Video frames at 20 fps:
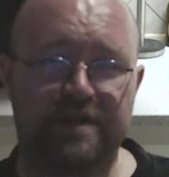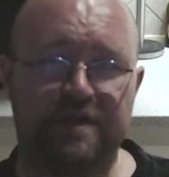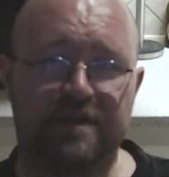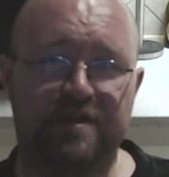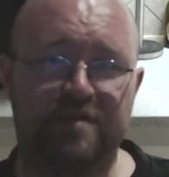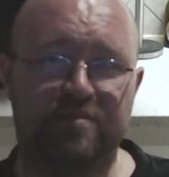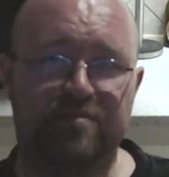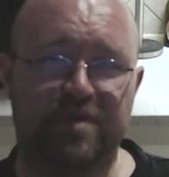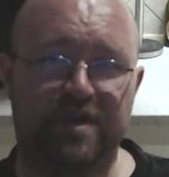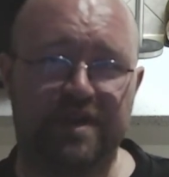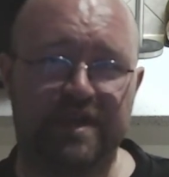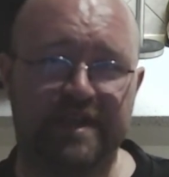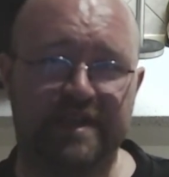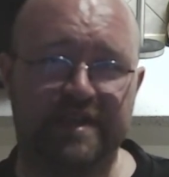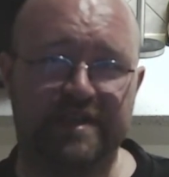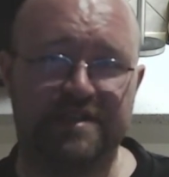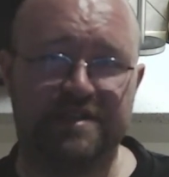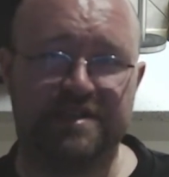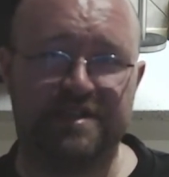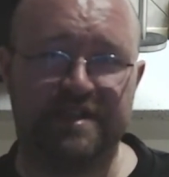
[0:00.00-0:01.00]
But it
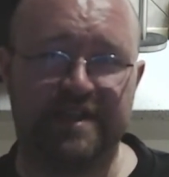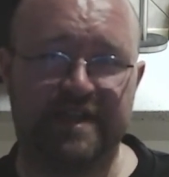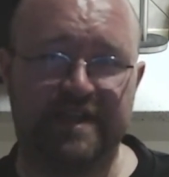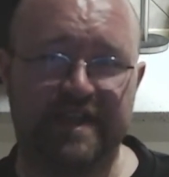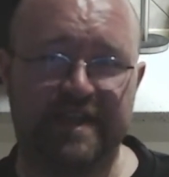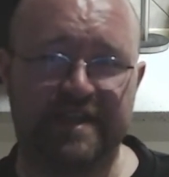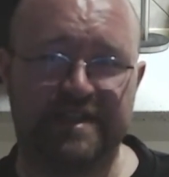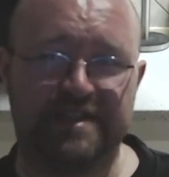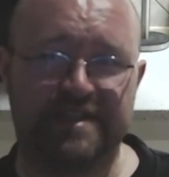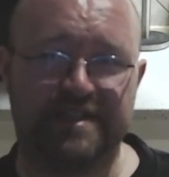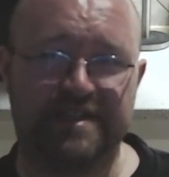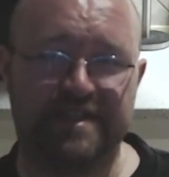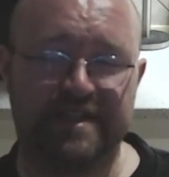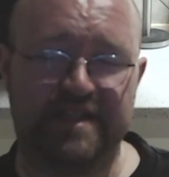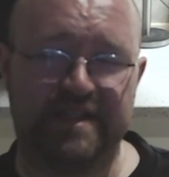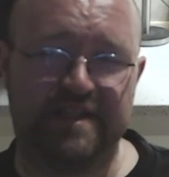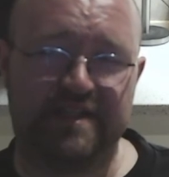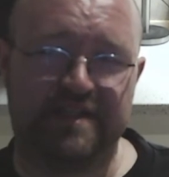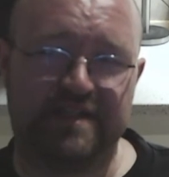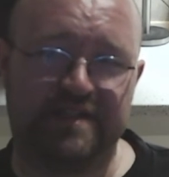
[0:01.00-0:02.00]
is not as,
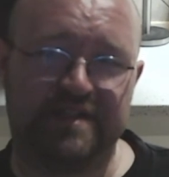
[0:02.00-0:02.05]
it doesn't